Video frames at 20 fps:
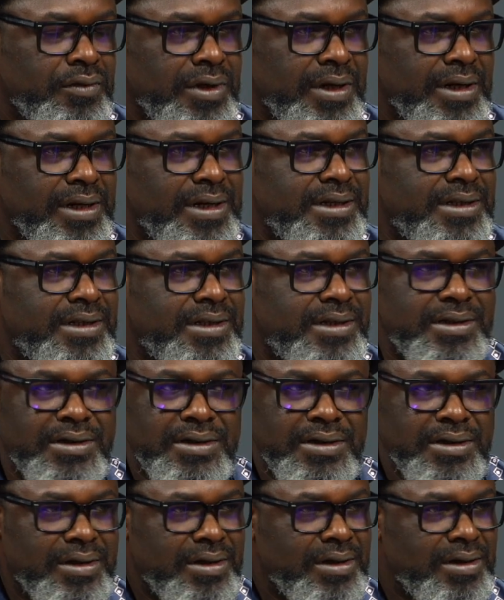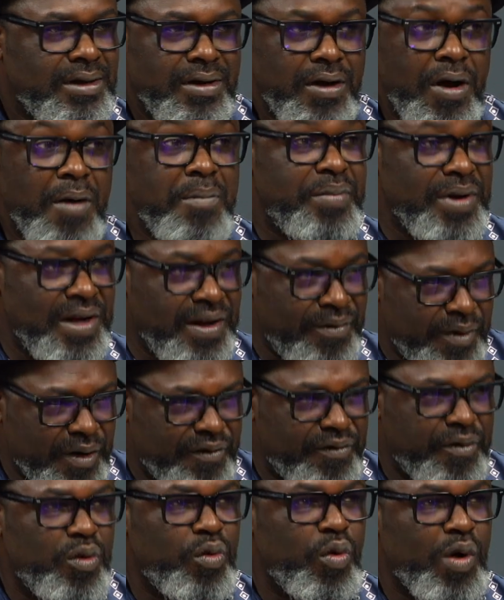It is
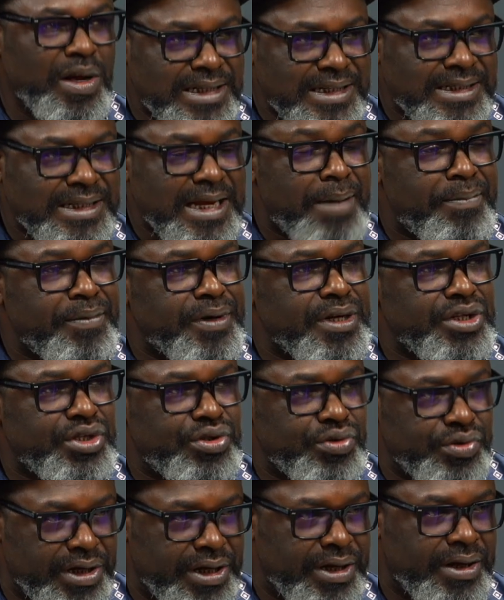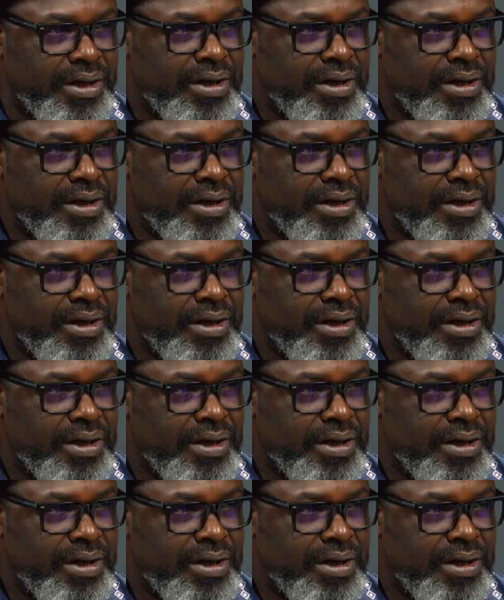unbelievable what is happening today.